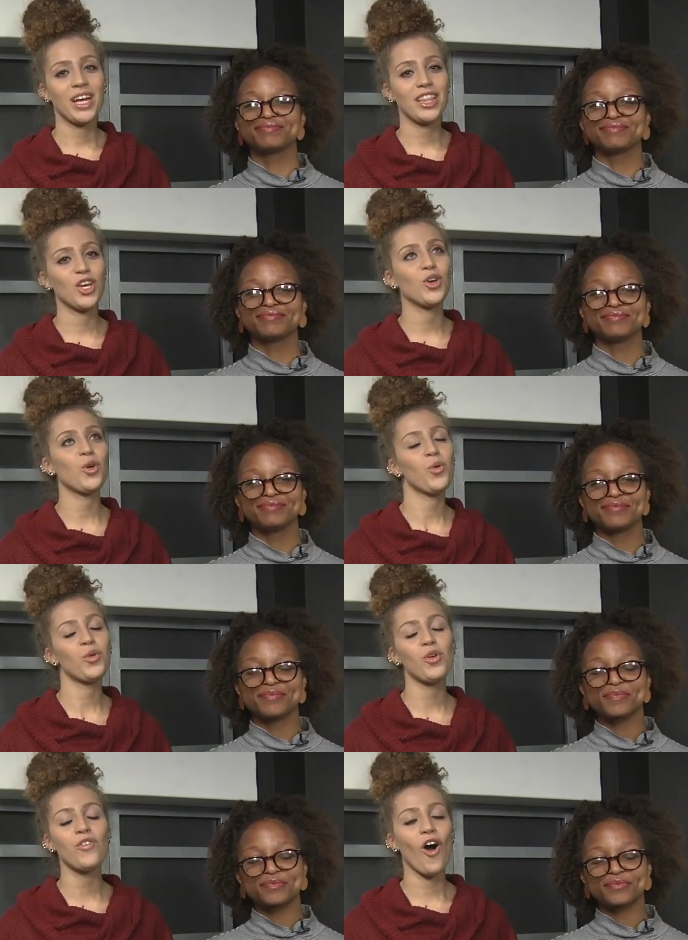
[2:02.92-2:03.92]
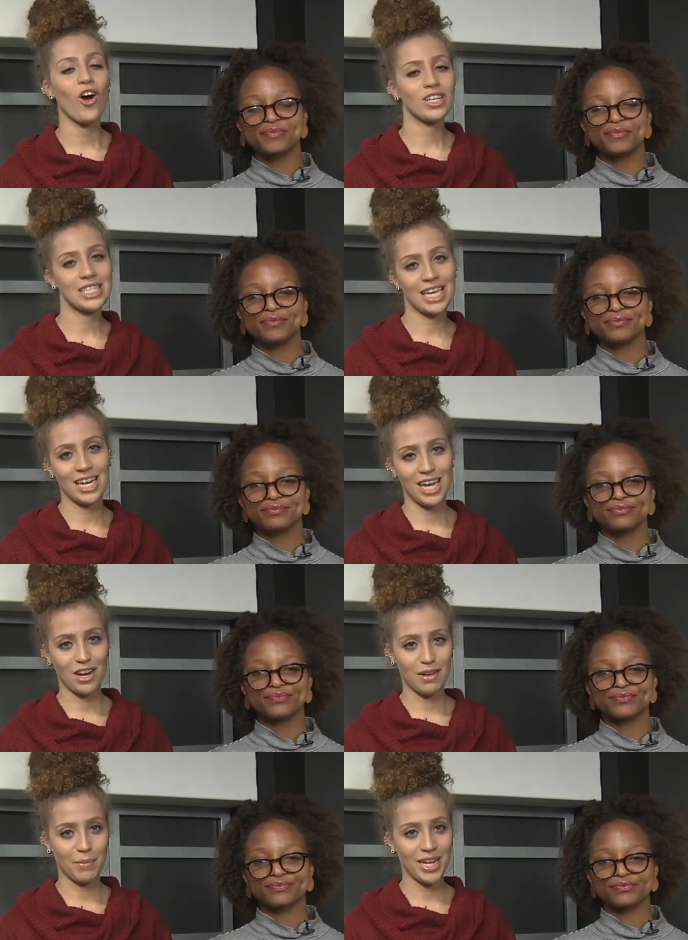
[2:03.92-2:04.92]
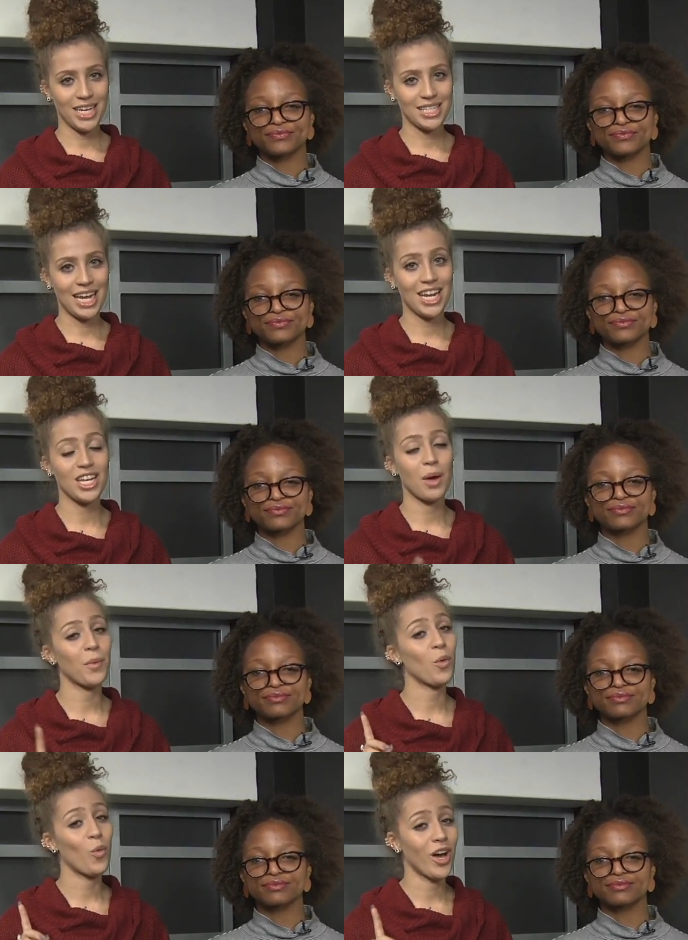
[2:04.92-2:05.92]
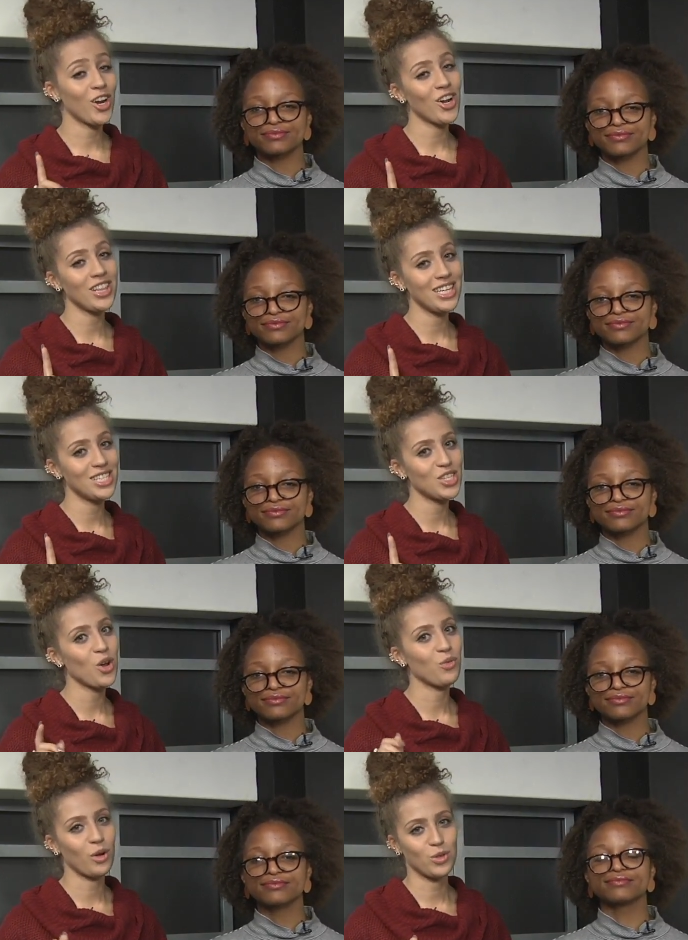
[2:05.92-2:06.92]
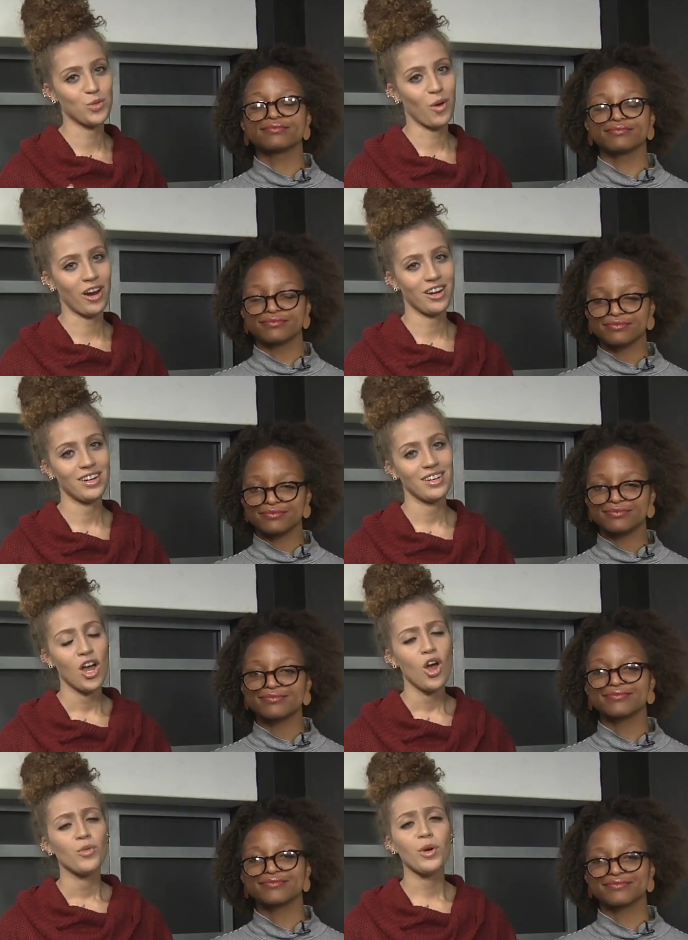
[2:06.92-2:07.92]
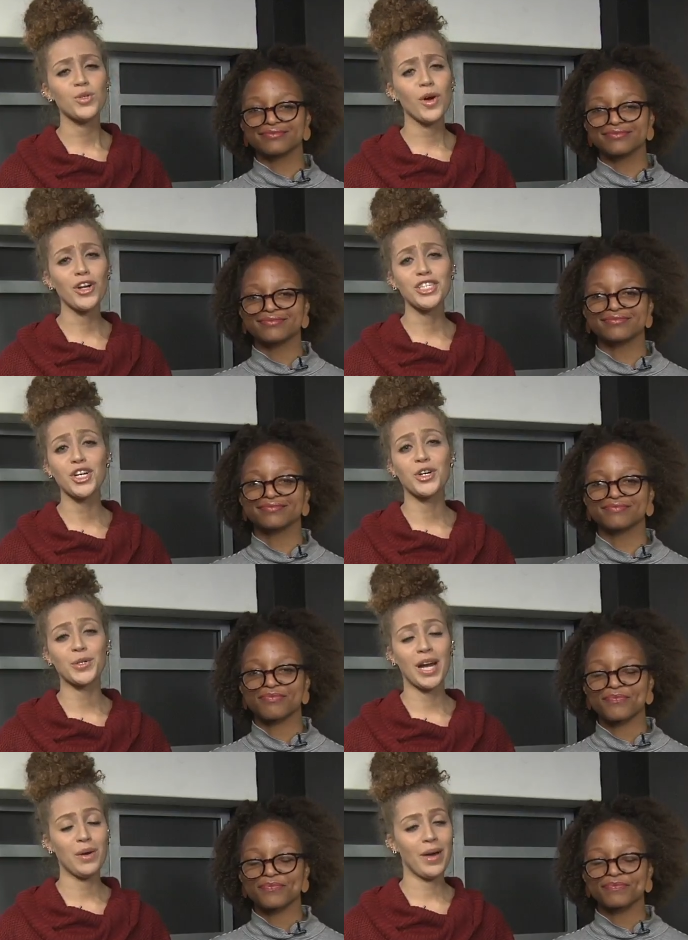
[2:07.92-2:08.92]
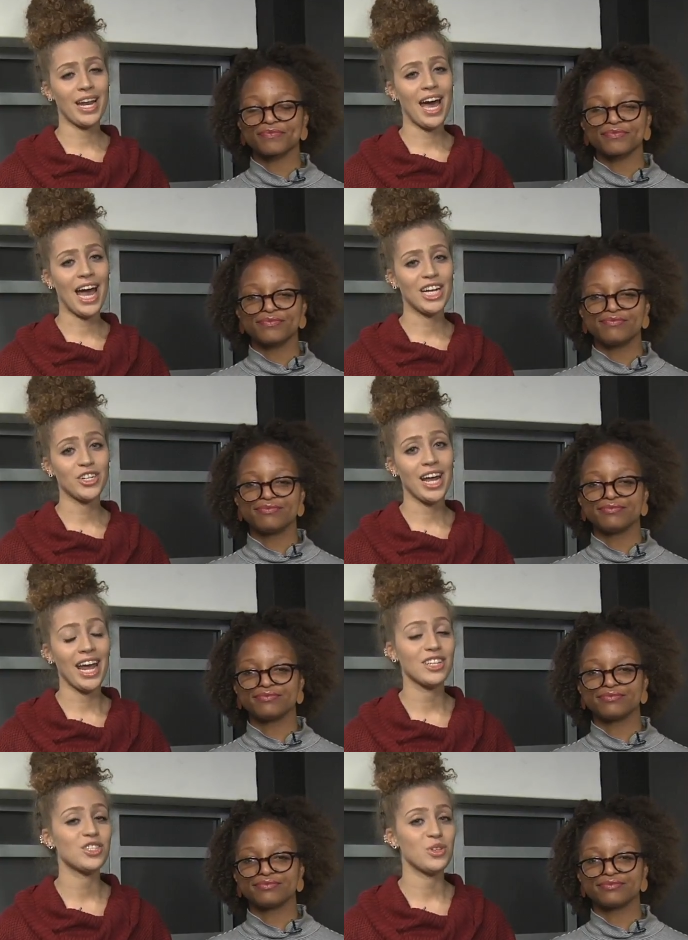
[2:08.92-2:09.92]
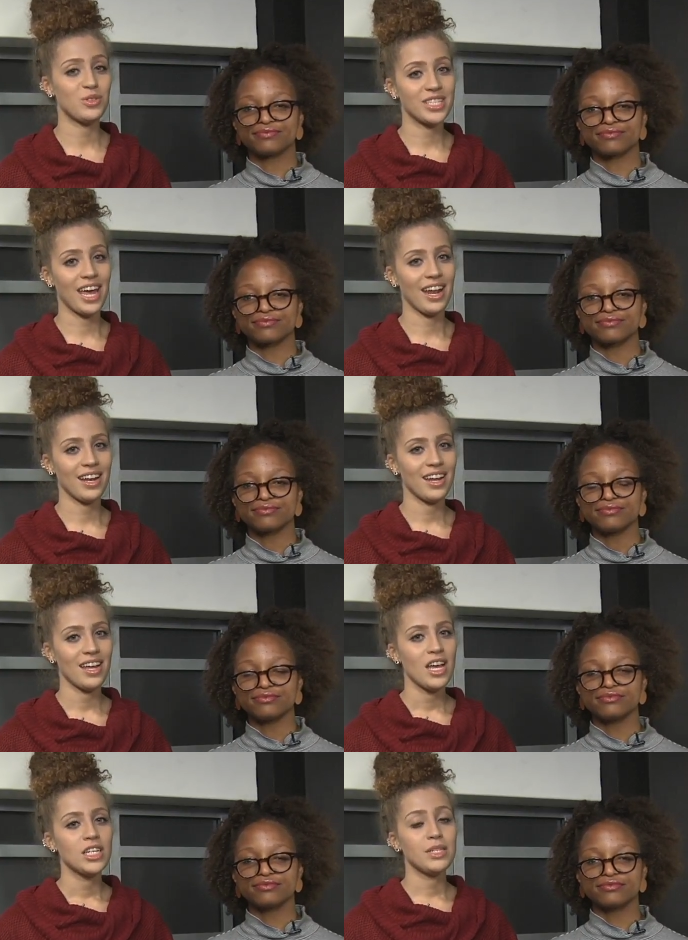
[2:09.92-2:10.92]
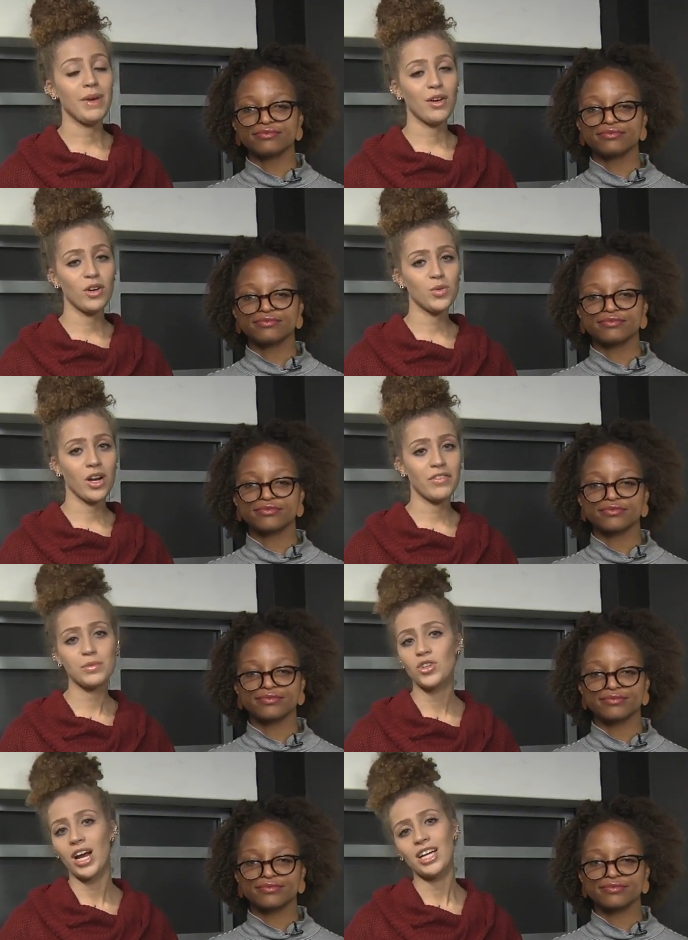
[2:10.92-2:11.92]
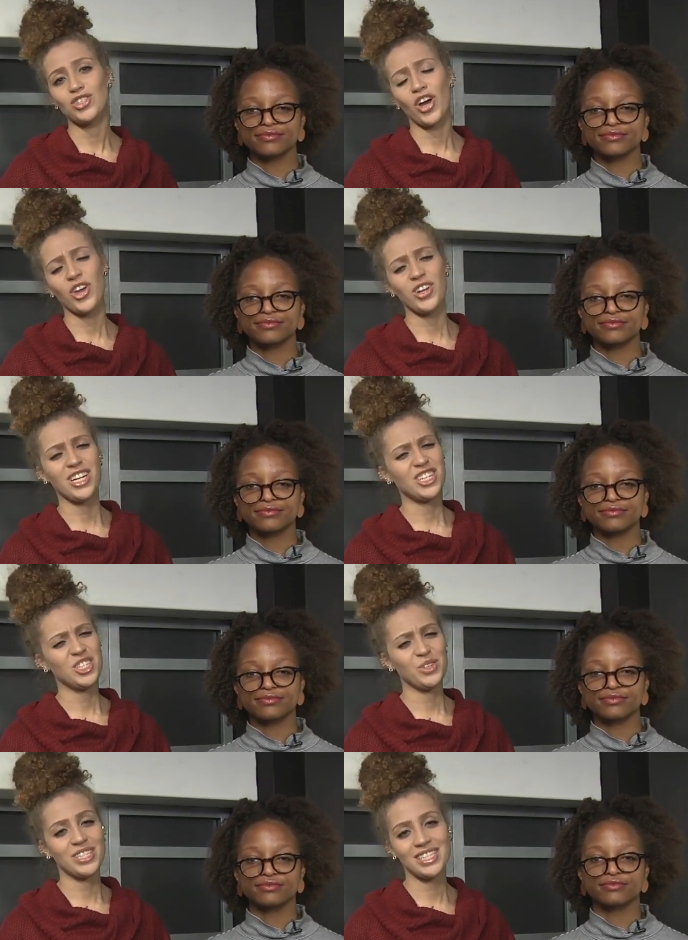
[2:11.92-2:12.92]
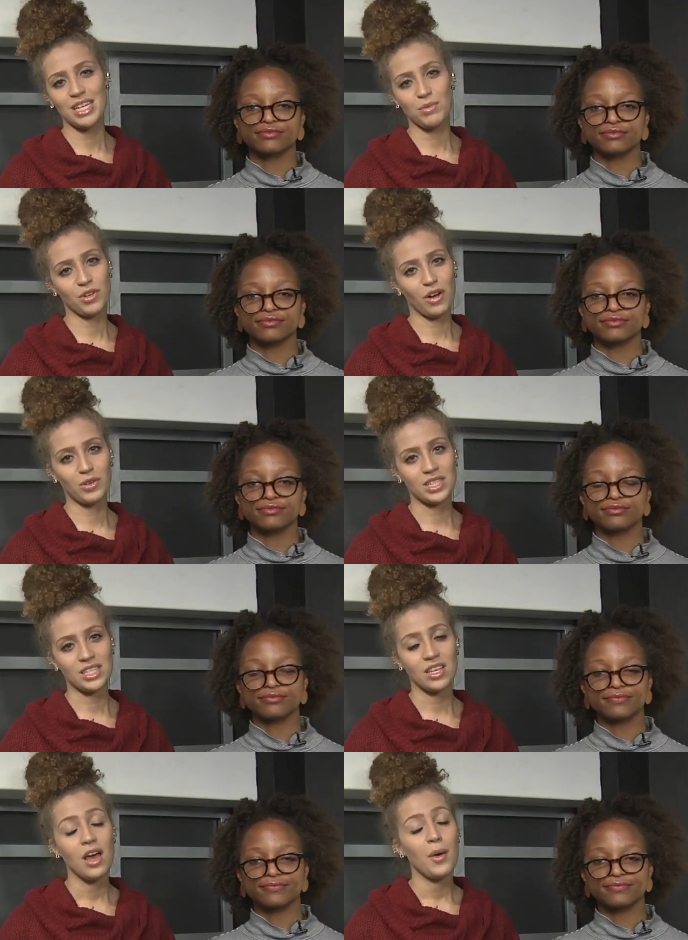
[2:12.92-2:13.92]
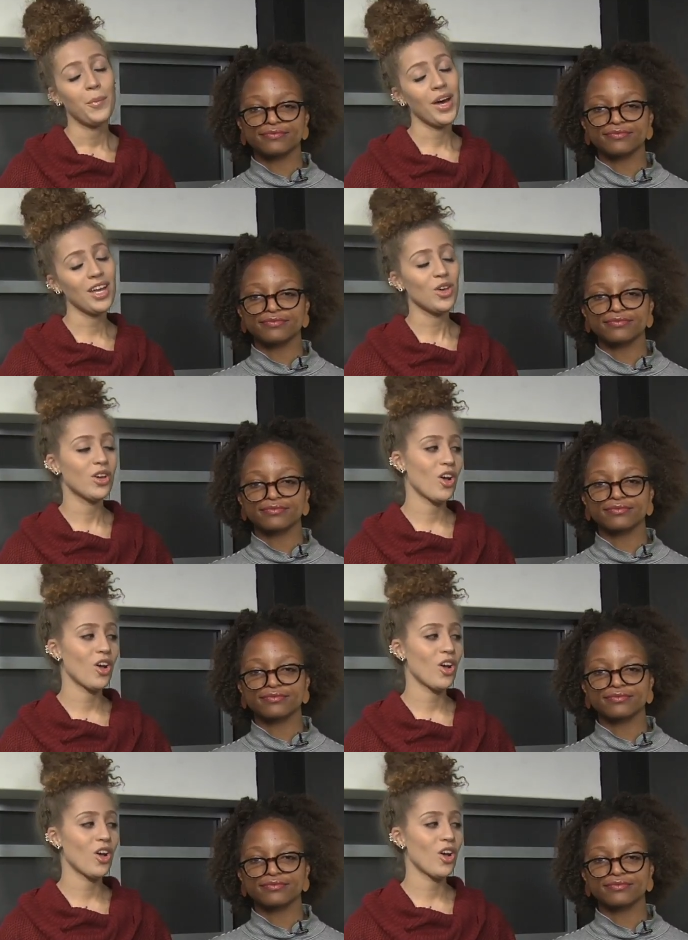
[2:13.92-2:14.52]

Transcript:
Speaker 1: create the guru of all skincare remedies and number one on our list, rose water. Rose water is a great way to hydrate and soothe skin. To make rose water from scratch, all you need to do is steam your roses, but you can